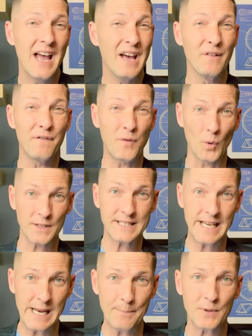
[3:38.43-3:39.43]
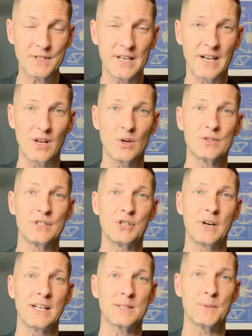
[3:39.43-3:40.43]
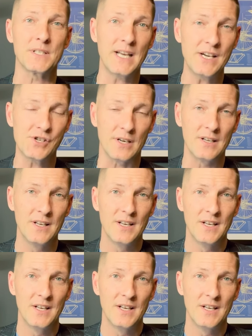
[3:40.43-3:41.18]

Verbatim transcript: and 14% goes to transportation.